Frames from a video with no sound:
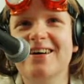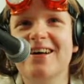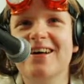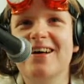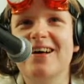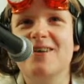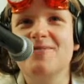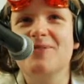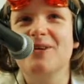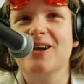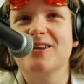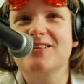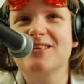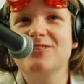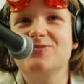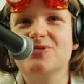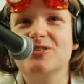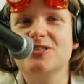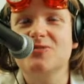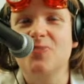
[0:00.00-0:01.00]
Abilities
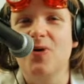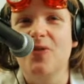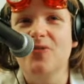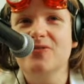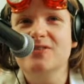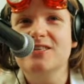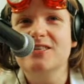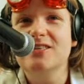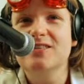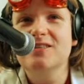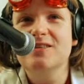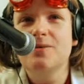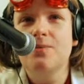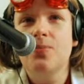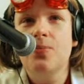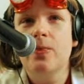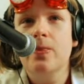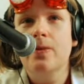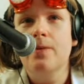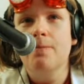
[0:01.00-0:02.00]
responses,
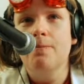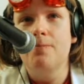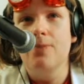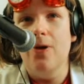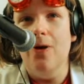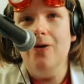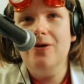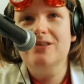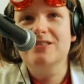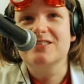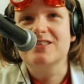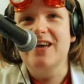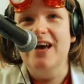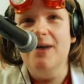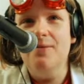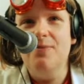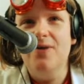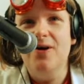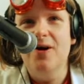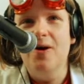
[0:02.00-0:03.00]
block
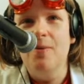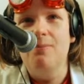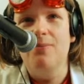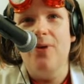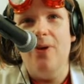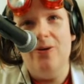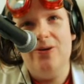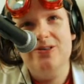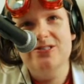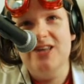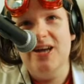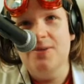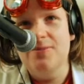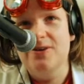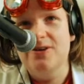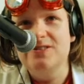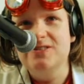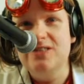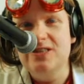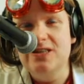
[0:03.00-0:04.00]
step
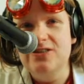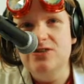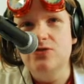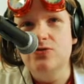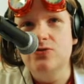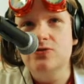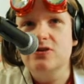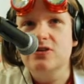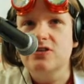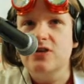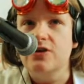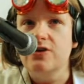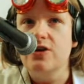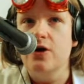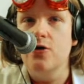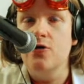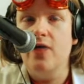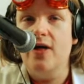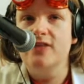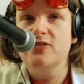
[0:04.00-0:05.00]
continued, because I
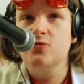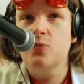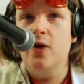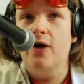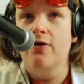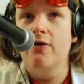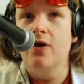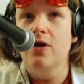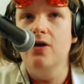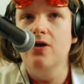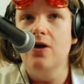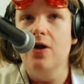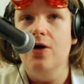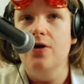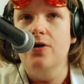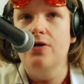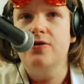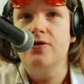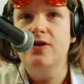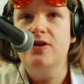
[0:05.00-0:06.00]
know that's where a lot
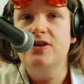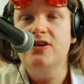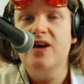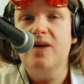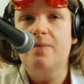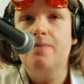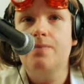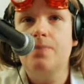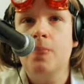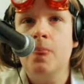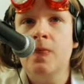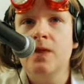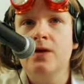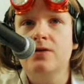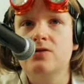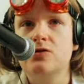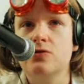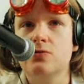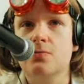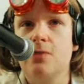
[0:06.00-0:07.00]
of the
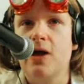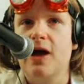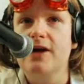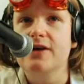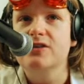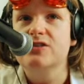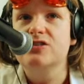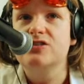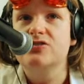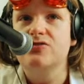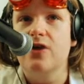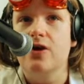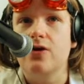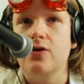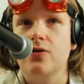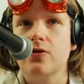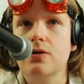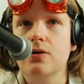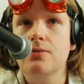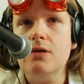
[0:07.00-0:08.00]
new players
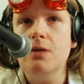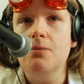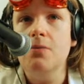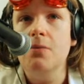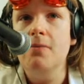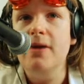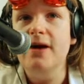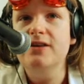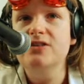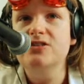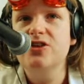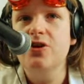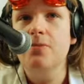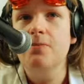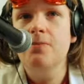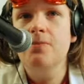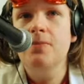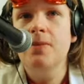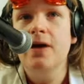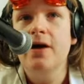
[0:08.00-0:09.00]
struggle.
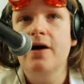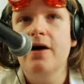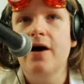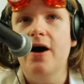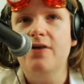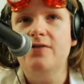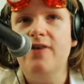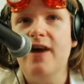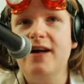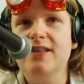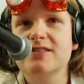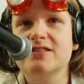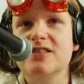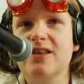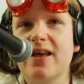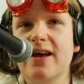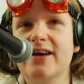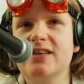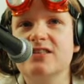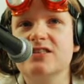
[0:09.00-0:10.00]
Momentum, advanced
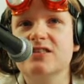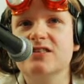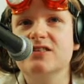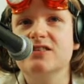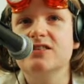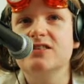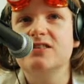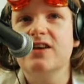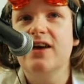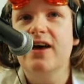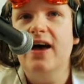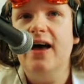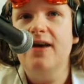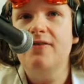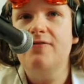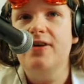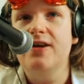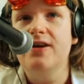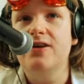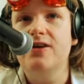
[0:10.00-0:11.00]
lessons,
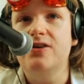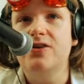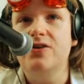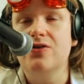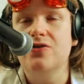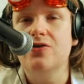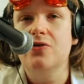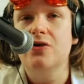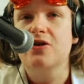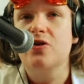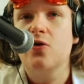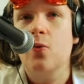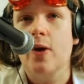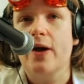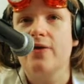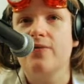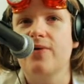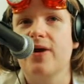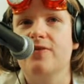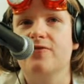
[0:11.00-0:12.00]
FAQ, and a quick
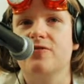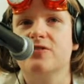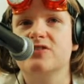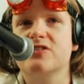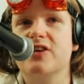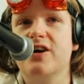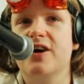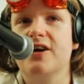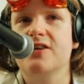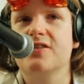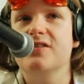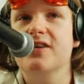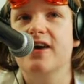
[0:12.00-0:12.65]
reference guide at the